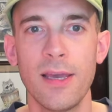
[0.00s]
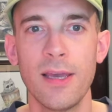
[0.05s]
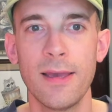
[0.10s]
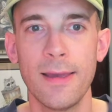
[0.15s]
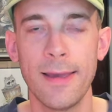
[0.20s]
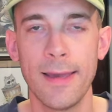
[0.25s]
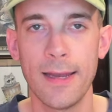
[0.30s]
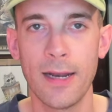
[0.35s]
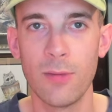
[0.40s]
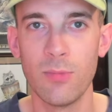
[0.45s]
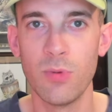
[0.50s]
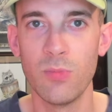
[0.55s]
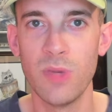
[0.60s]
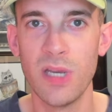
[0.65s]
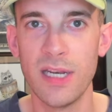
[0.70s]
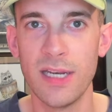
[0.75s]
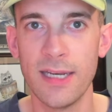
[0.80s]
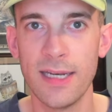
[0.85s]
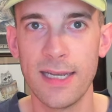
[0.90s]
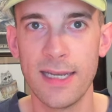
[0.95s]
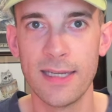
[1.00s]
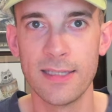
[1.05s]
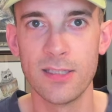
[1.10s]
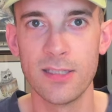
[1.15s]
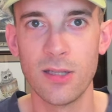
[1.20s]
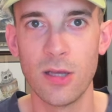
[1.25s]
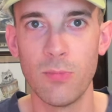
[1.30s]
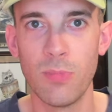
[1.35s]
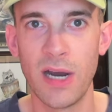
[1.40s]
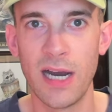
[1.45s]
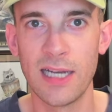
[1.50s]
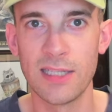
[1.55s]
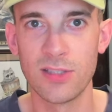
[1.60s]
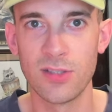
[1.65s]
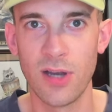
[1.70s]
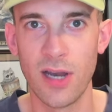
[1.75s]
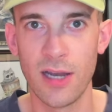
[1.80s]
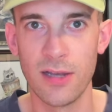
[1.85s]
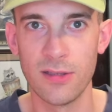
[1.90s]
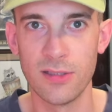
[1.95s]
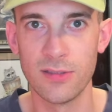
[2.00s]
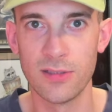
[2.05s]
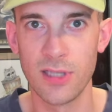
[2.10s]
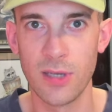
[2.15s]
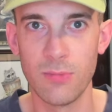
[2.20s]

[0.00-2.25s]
And I've been meaning to get to the Apostle Islands.